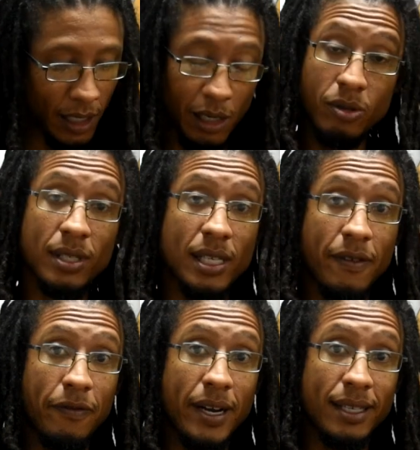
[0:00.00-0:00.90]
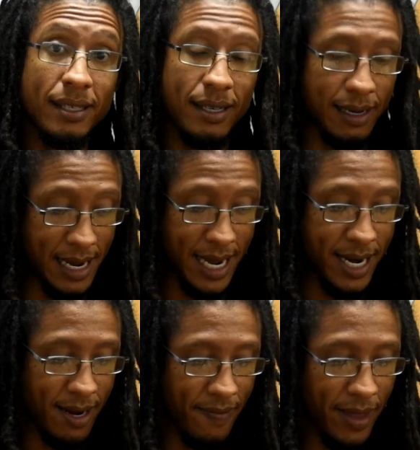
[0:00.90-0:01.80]
close to the fret
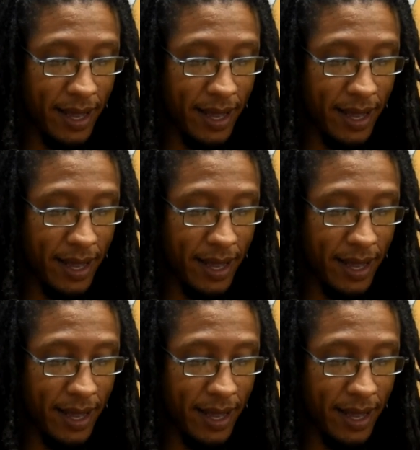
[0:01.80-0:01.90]
line.